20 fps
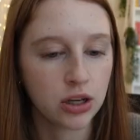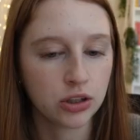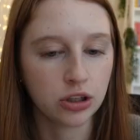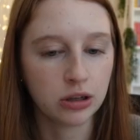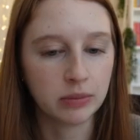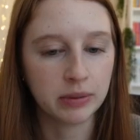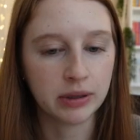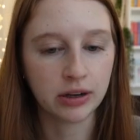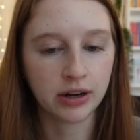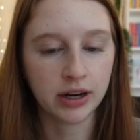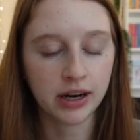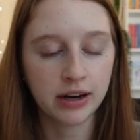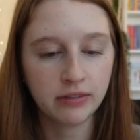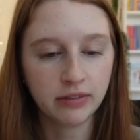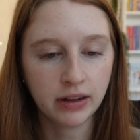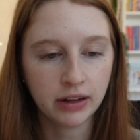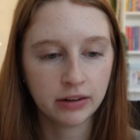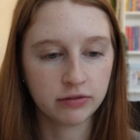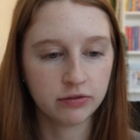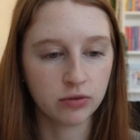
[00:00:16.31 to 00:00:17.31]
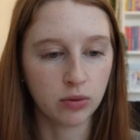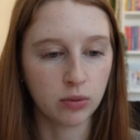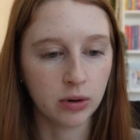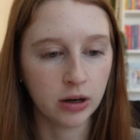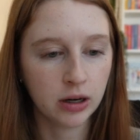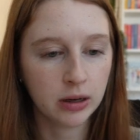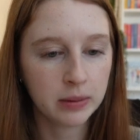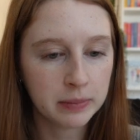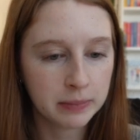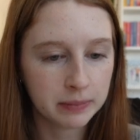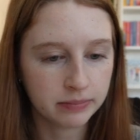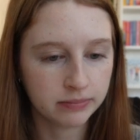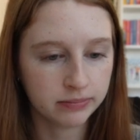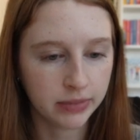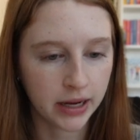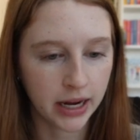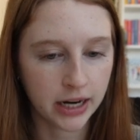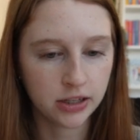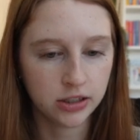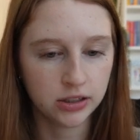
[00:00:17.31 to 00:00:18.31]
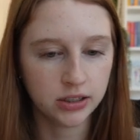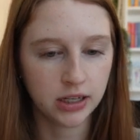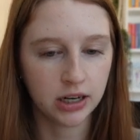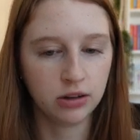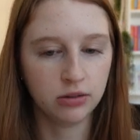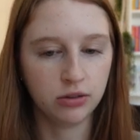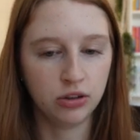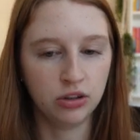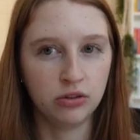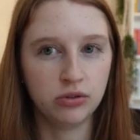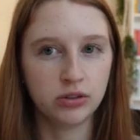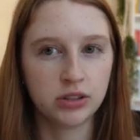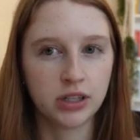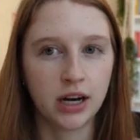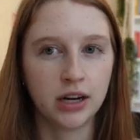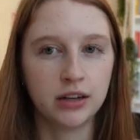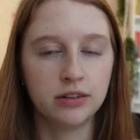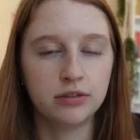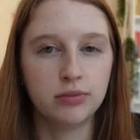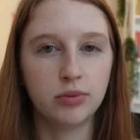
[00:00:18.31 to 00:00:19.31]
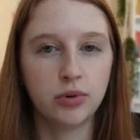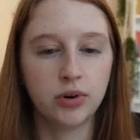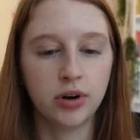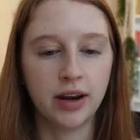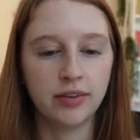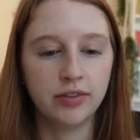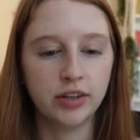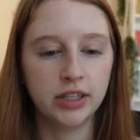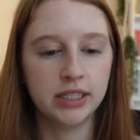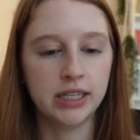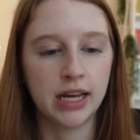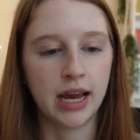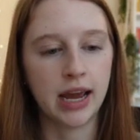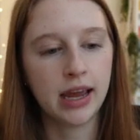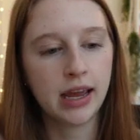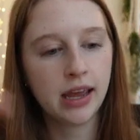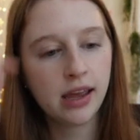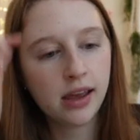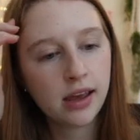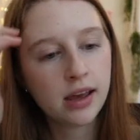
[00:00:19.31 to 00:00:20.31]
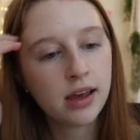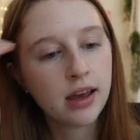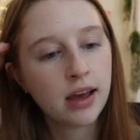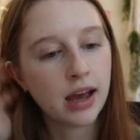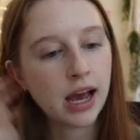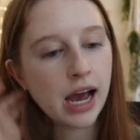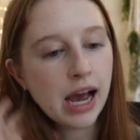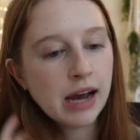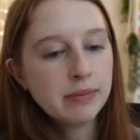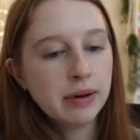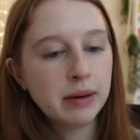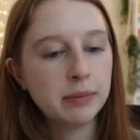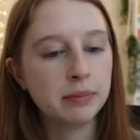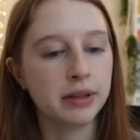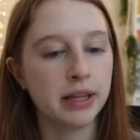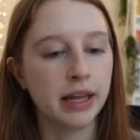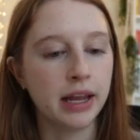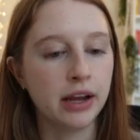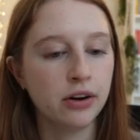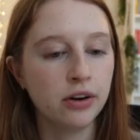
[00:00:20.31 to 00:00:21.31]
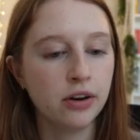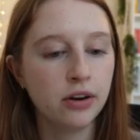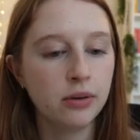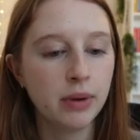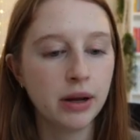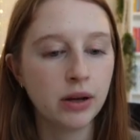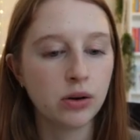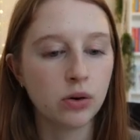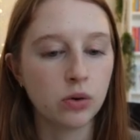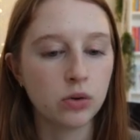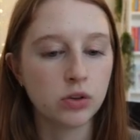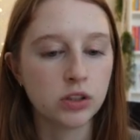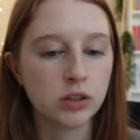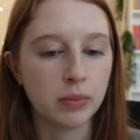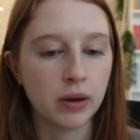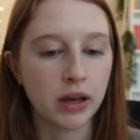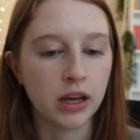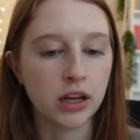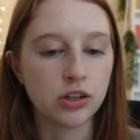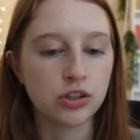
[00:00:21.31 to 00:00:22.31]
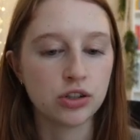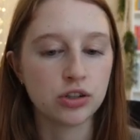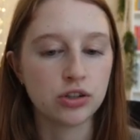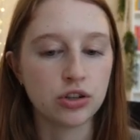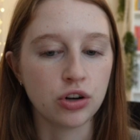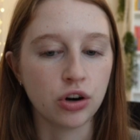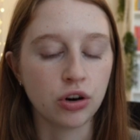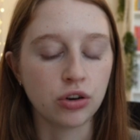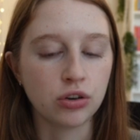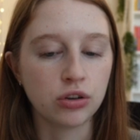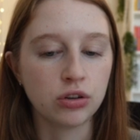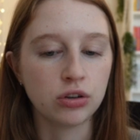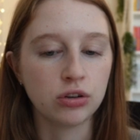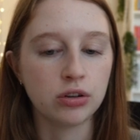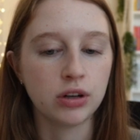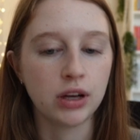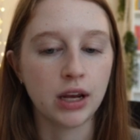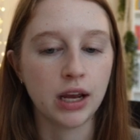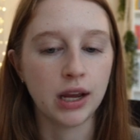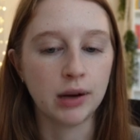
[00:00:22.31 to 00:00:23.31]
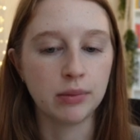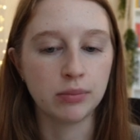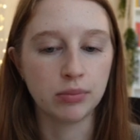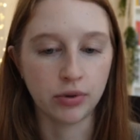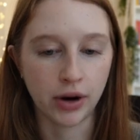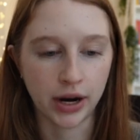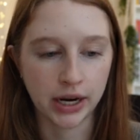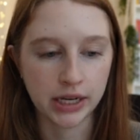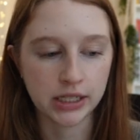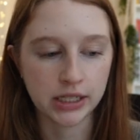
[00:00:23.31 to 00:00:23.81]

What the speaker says: So up here I have like 4 pages that I'll use kind of more every day. My planner, my goals page, journal, and brain